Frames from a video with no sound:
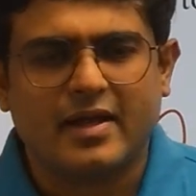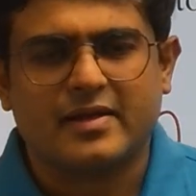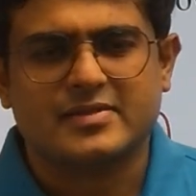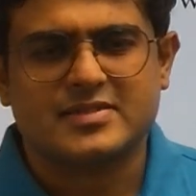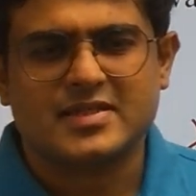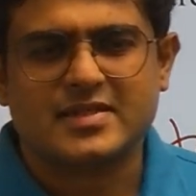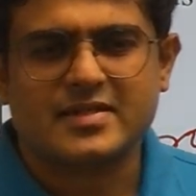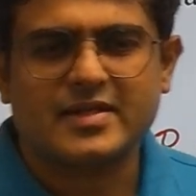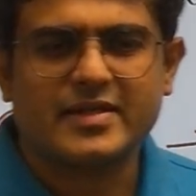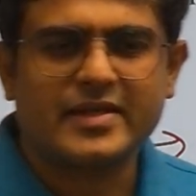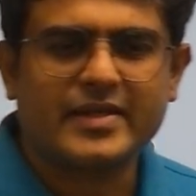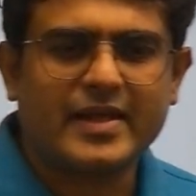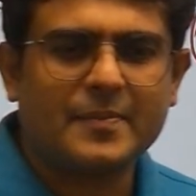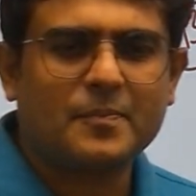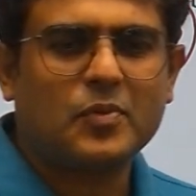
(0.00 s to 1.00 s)
generating
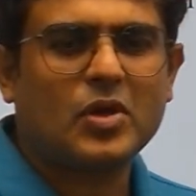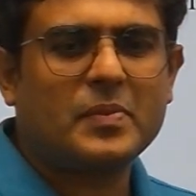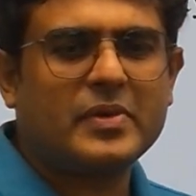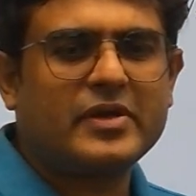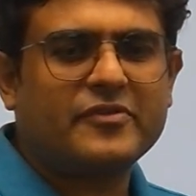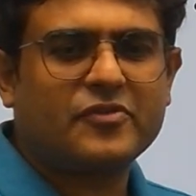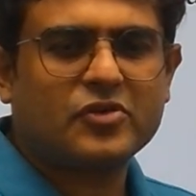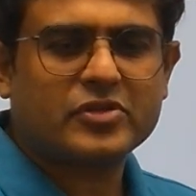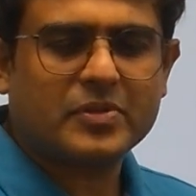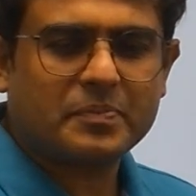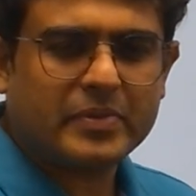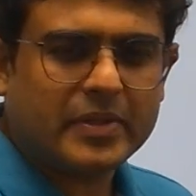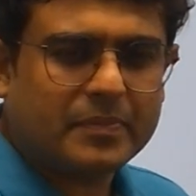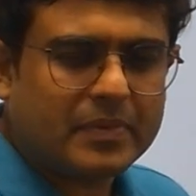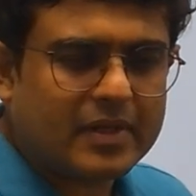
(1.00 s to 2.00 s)
employment for the
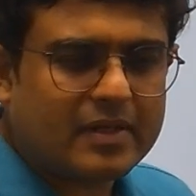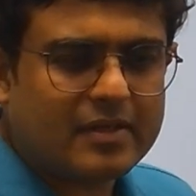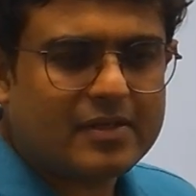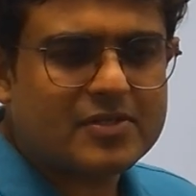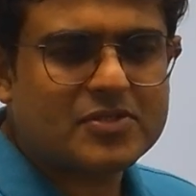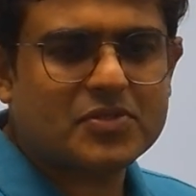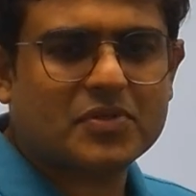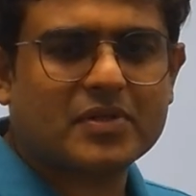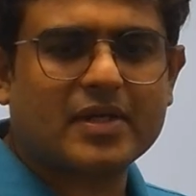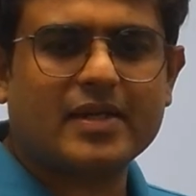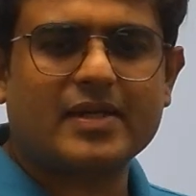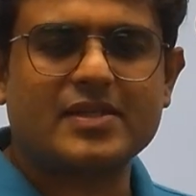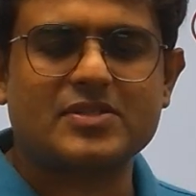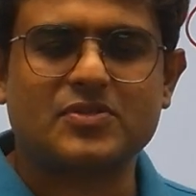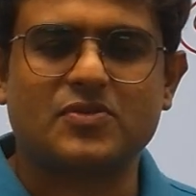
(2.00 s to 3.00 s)
people. So
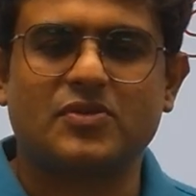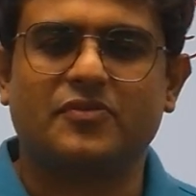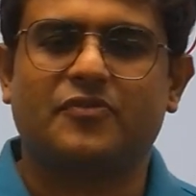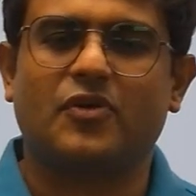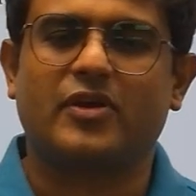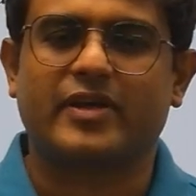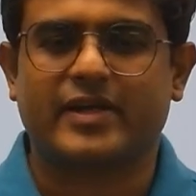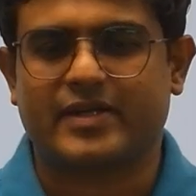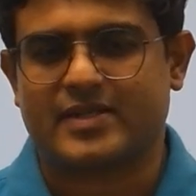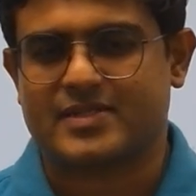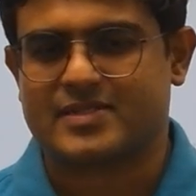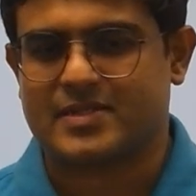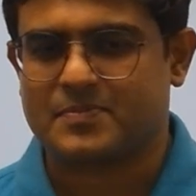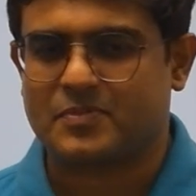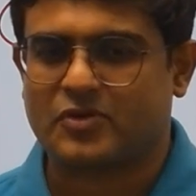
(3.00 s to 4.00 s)
greatest good for greatest
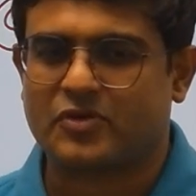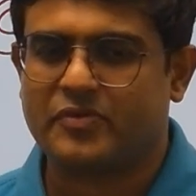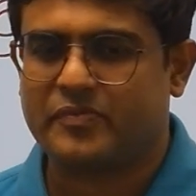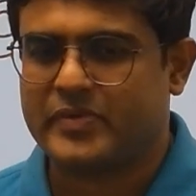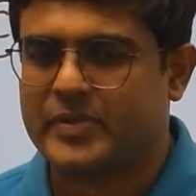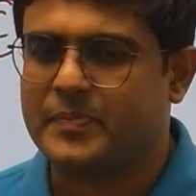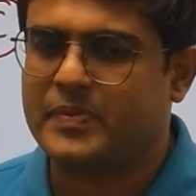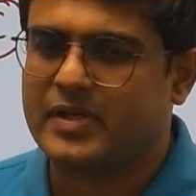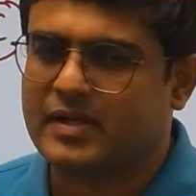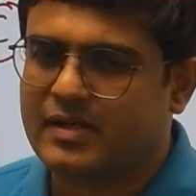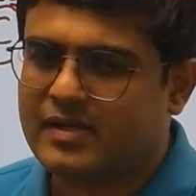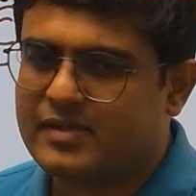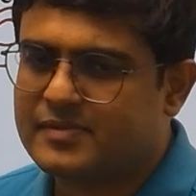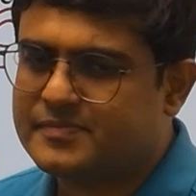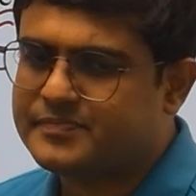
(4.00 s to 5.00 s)
number of people.
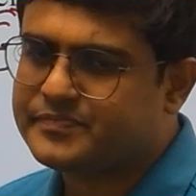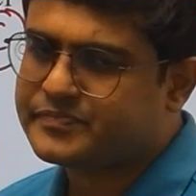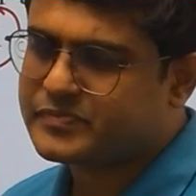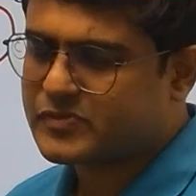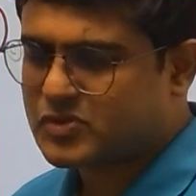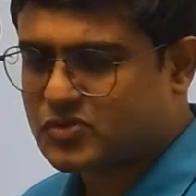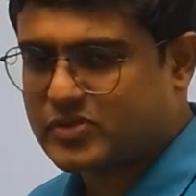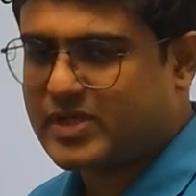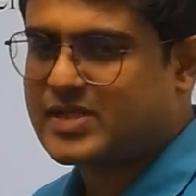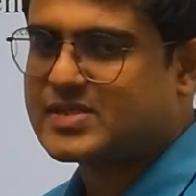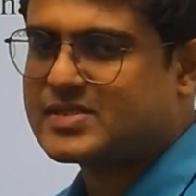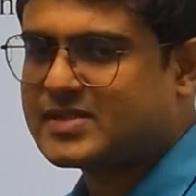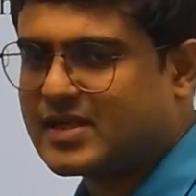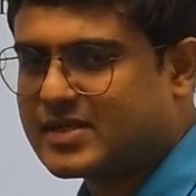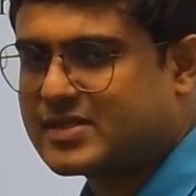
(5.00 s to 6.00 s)
So yes,
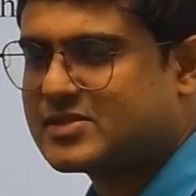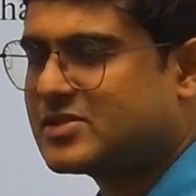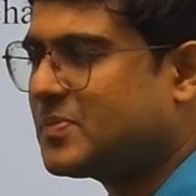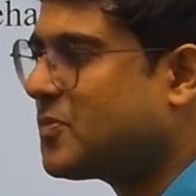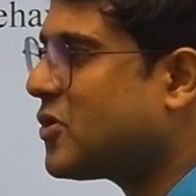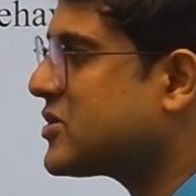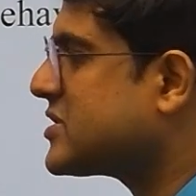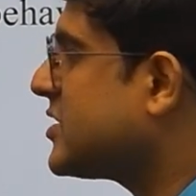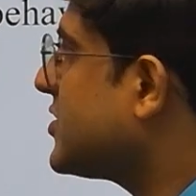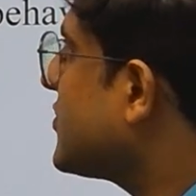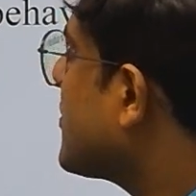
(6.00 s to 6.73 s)
that is the positive